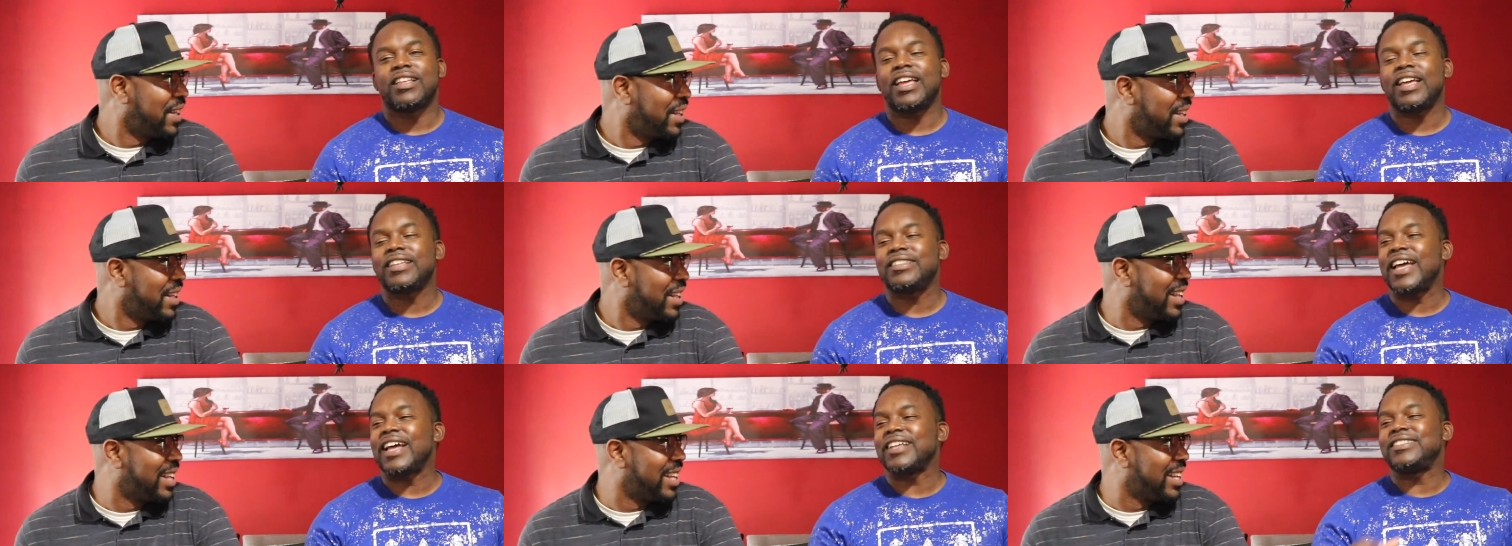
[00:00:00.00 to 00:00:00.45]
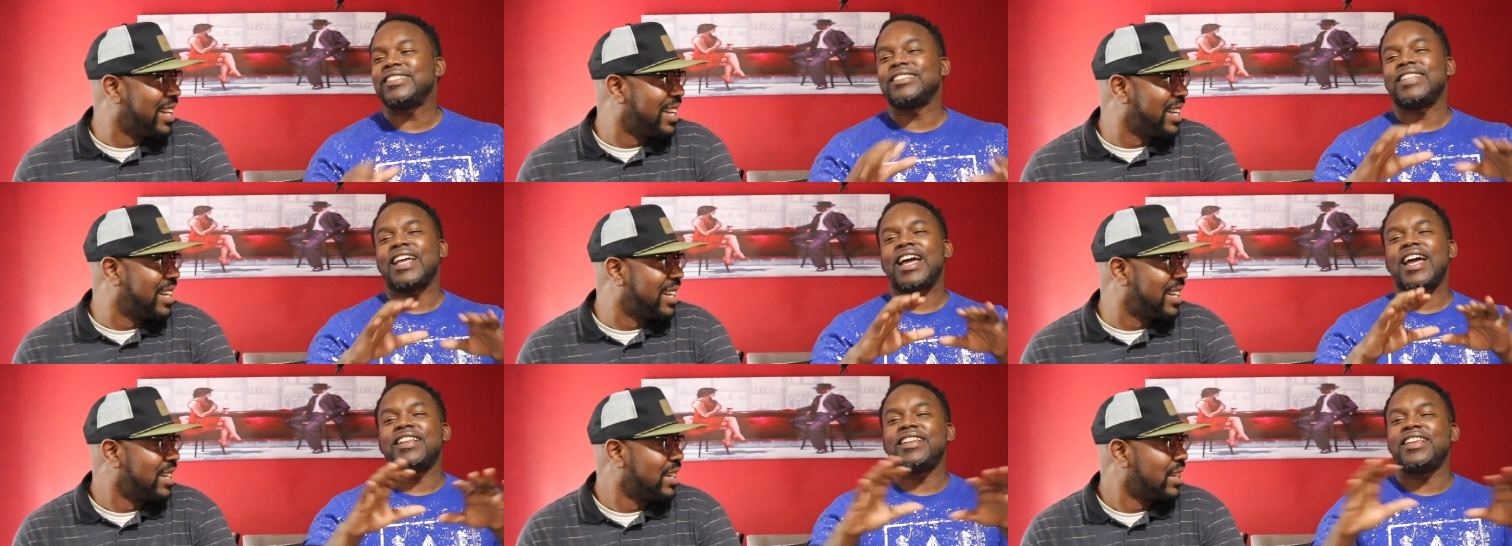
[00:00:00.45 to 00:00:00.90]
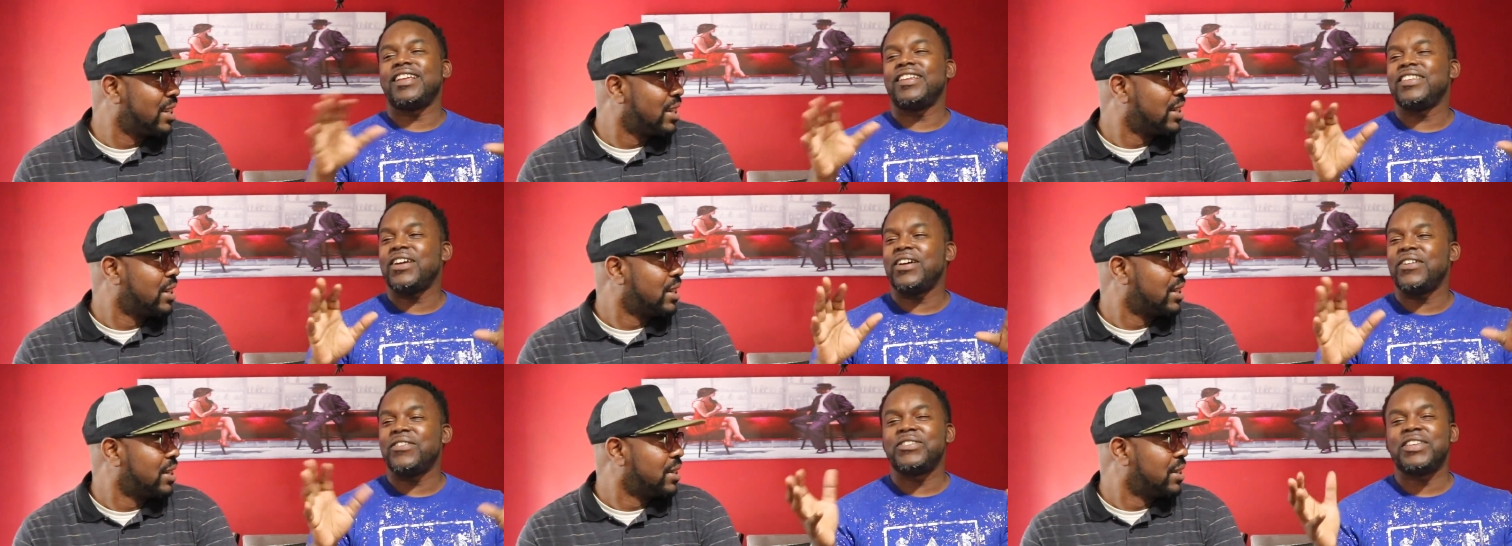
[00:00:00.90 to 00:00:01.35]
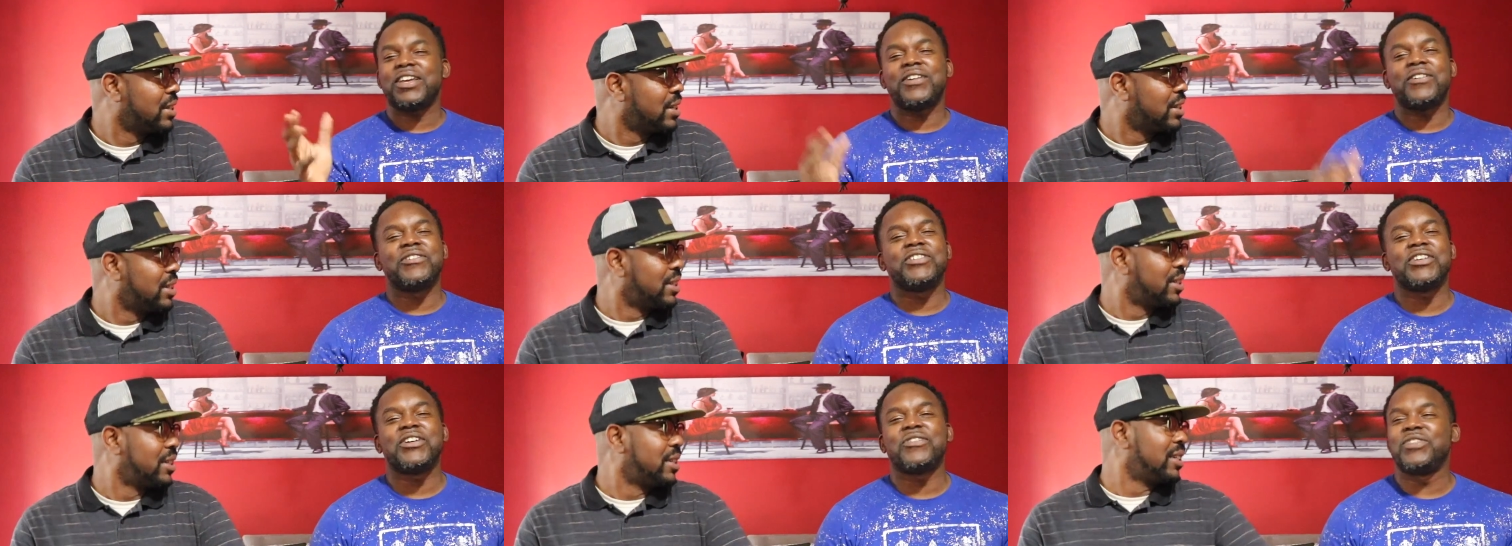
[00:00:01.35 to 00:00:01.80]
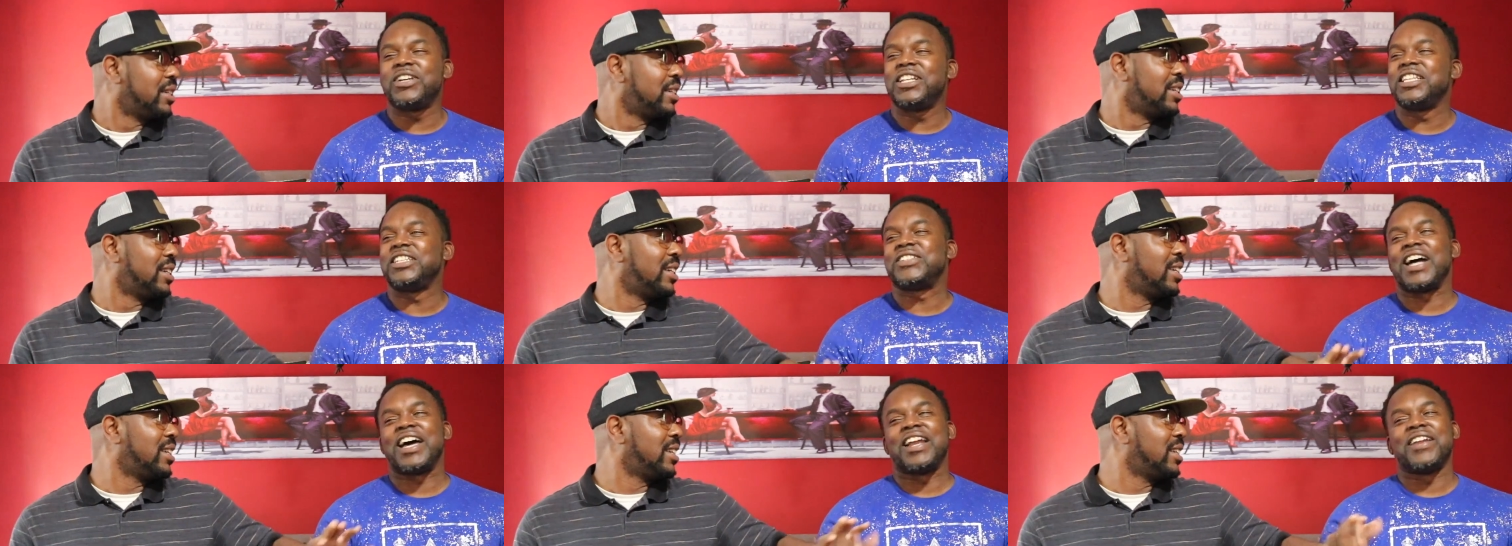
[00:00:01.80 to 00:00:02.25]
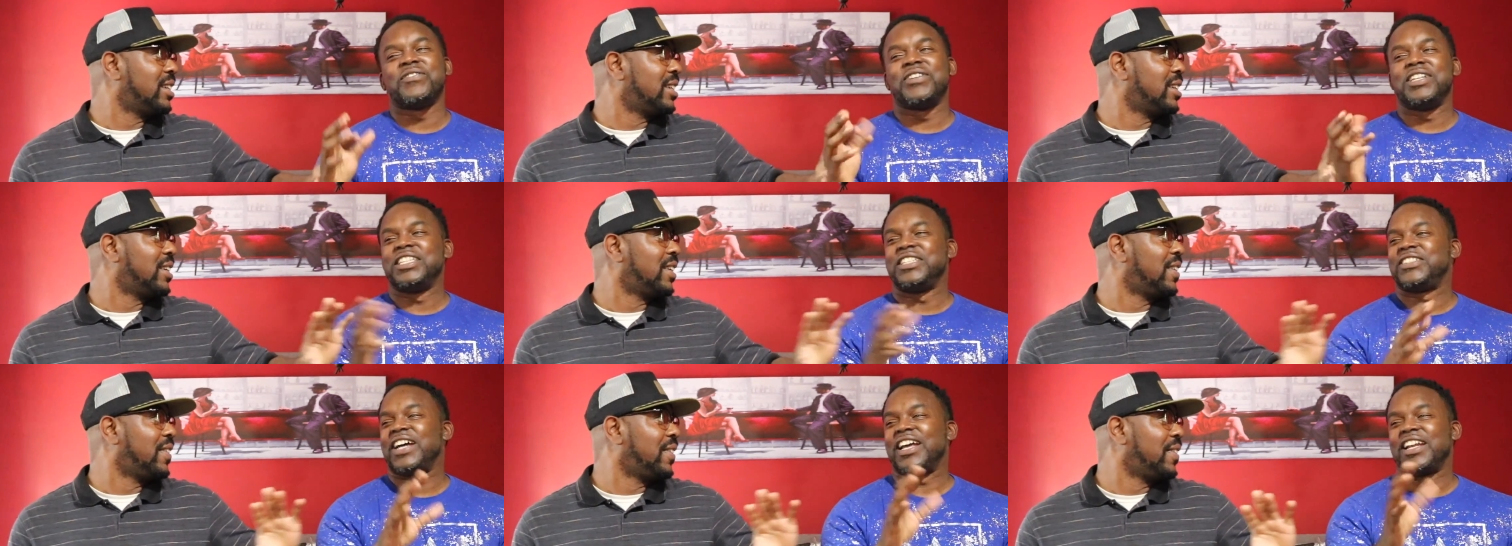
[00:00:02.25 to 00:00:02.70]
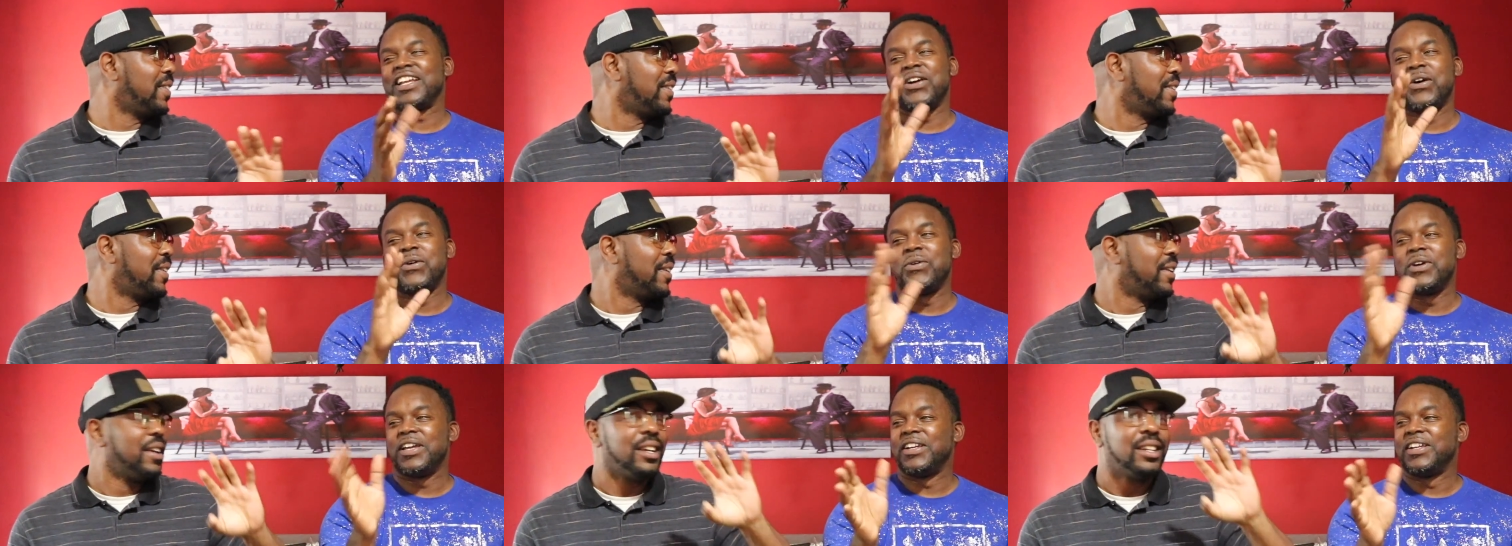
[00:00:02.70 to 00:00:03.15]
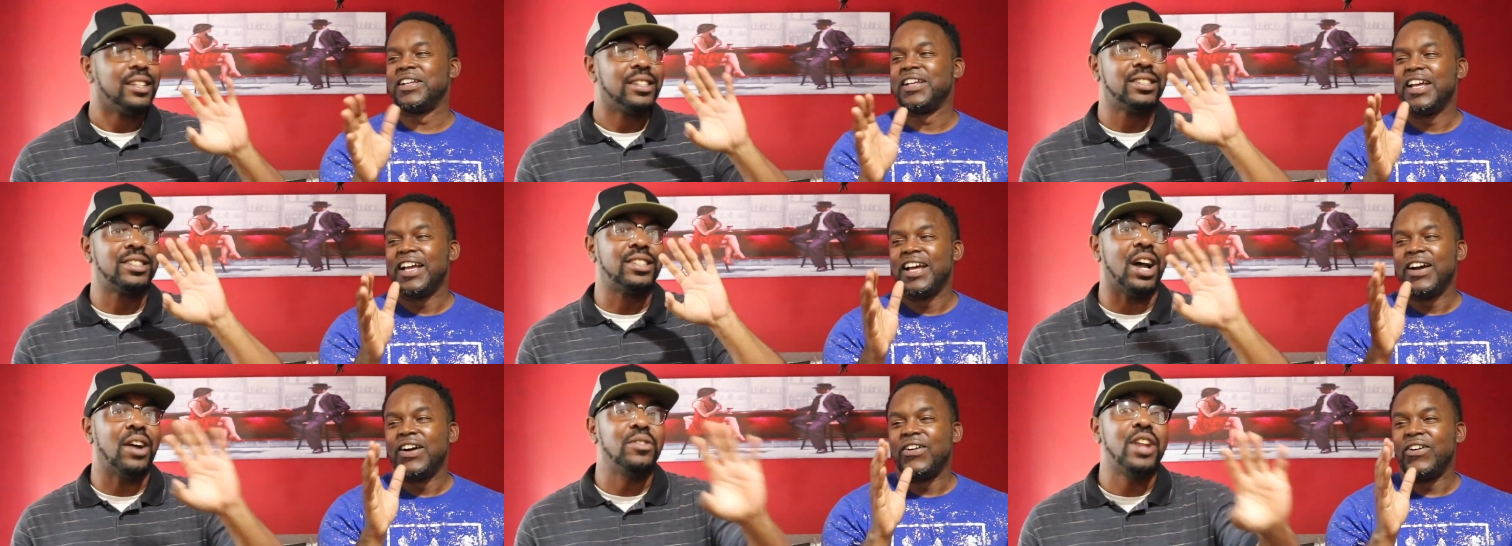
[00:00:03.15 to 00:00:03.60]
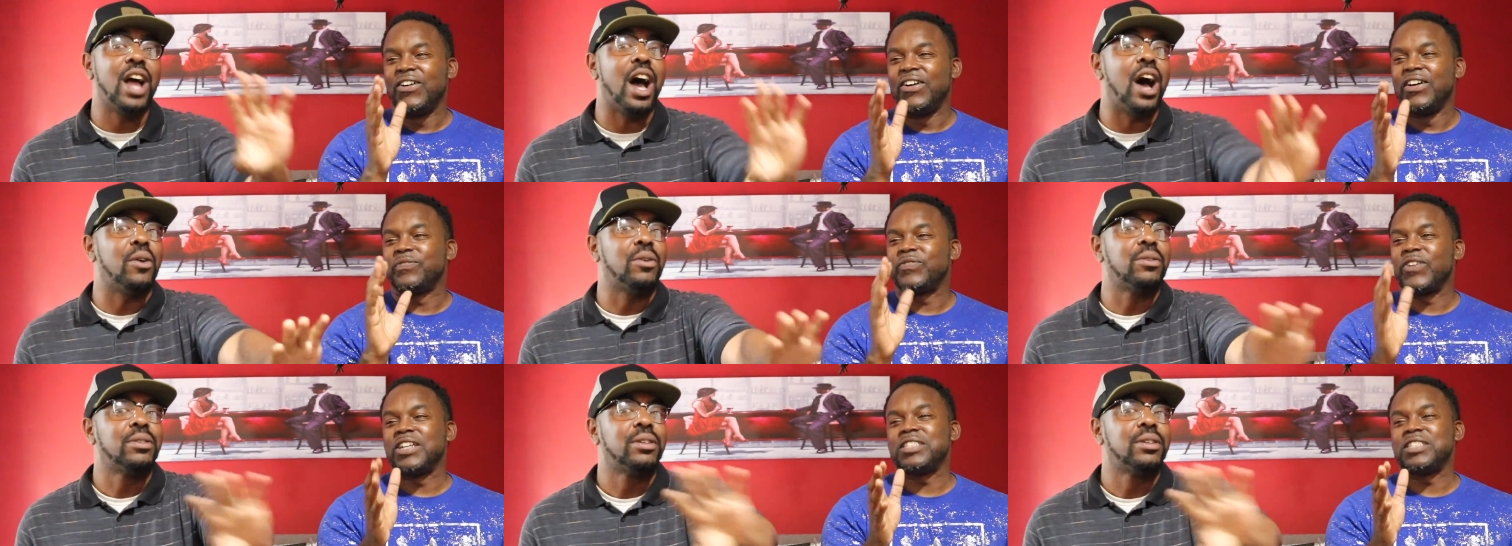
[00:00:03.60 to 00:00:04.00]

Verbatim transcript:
Speaker 1: If that's a, that, you really trying to go in. So no.